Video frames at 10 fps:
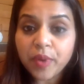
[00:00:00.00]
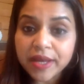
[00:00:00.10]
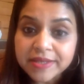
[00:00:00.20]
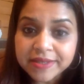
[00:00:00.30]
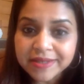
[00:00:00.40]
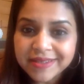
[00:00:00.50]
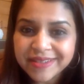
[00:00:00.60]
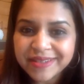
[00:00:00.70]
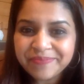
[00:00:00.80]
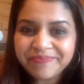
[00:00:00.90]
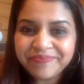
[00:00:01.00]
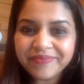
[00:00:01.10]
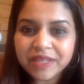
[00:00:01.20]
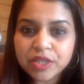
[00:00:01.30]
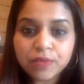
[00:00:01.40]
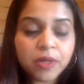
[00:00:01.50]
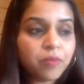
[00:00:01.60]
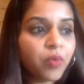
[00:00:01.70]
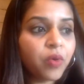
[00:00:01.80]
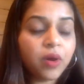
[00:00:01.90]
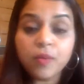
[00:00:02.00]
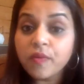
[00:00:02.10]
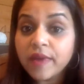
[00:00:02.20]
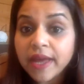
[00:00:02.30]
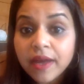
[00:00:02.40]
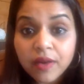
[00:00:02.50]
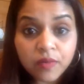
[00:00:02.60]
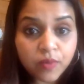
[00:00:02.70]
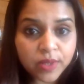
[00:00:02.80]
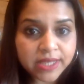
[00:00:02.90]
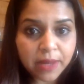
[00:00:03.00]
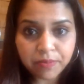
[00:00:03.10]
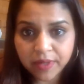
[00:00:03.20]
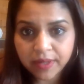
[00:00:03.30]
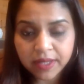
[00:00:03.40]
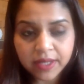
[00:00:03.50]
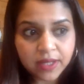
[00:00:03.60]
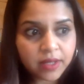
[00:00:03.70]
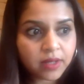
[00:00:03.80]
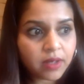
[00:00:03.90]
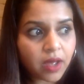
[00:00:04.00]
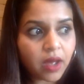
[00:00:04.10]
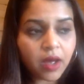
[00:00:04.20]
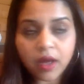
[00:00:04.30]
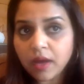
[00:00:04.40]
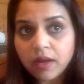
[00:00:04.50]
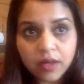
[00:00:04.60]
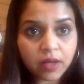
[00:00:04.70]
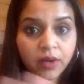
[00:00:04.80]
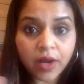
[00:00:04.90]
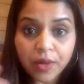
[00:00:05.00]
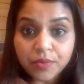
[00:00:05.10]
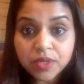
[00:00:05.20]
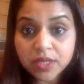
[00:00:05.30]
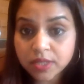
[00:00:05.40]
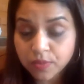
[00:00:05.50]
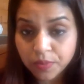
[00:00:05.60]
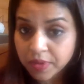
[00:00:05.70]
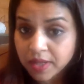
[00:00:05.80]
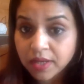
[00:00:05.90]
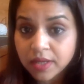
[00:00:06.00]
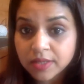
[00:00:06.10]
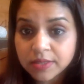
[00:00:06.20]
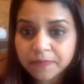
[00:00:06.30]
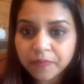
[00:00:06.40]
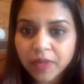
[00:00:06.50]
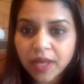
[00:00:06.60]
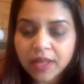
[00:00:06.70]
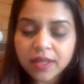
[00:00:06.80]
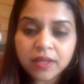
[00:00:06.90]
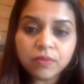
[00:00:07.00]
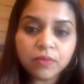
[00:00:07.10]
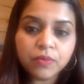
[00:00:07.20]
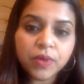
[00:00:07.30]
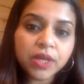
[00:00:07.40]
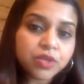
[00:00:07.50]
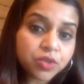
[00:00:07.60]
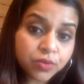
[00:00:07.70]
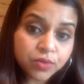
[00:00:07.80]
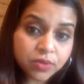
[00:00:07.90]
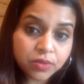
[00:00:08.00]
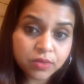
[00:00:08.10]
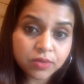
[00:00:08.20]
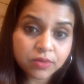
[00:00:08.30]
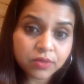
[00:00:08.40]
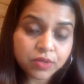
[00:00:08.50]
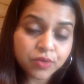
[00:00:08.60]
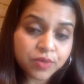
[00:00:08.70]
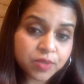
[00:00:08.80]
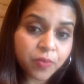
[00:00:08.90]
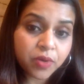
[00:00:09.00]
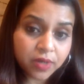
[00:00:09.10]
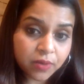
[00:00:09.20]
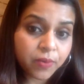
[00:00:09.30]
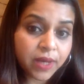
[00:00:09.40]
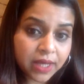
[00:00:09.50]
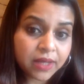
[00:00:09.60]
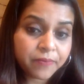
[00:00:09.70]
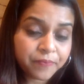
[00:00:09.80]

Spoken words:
present, to be more aware of what's happening around us, within us, and then we can choose to respond in a way